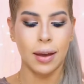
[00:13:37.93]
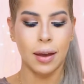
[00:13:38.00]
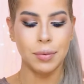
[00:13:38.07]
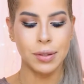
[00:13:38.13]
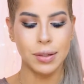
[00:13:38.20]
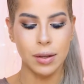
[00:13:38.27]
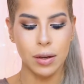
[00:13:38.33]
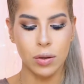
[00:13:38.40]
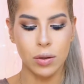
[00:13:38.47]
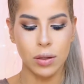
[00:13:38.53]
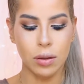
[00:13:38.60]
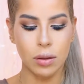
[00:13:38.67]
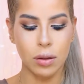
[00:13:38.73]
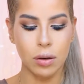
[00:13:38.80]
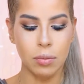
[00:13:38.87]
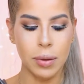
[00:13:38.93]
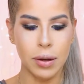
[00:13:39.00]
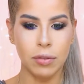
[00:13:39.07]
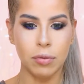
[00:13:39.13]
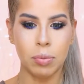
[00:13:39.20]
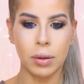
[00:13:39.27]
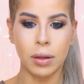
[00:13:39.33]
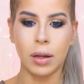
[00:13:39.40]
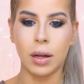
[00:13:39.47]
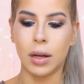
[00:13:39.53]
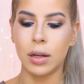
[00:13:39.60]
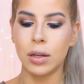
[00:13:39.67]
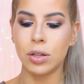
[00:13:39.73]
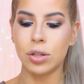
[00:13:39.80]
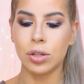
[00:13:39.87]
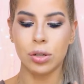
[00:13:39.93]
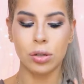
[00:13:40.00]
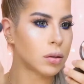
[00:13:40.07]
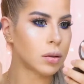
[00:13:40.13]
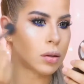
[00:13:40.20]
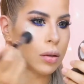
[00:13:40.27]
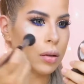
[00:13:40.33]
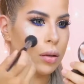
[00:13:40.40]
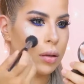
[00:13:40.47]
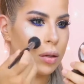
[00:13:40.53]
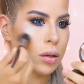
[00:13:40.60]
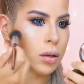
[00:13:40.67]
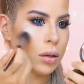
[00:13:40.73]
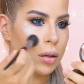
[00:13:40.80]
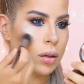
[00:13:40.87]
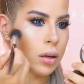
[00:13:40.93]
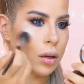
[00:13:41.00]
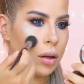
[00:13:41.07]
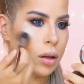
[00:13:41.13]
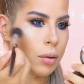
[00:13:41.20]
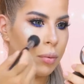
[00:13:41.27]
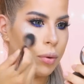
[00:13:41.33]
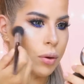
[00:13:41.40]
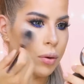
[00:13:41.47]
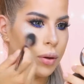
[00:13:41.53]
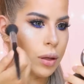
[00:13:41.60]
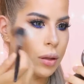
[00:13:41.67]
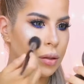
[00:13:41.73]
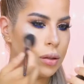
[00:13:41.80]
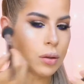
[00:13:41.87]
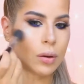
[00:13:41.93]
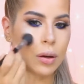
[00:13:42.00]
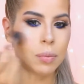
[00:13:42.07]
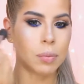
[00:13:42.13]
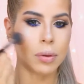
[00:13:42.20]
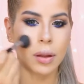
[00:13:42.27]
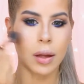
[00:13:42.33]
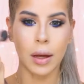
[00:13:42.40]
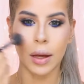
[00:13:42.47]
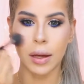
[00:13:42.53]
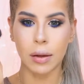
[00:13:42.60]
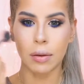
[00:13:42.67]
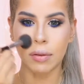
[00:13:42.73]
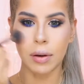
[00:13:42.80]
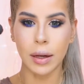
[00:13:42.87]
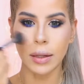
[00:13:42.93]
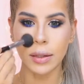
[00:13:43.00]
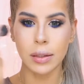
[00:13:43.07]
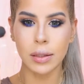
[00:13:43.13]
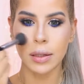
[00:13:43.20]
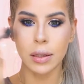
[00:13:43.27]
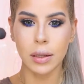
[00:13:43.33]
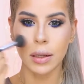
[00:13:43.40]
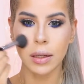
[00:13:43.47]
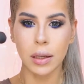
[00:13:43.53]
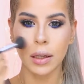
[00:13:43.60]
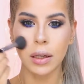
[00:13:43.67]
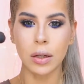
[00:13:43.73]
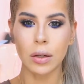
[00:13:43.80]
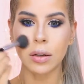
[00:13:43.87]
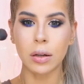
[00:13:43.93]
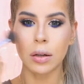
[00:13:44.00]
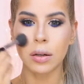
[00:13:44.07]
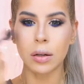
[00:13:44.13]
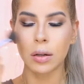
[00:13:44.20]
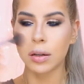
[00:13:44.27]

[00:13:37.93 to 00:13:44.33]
I'm just going to use a little bit of blush, and I'm going to apply it right here.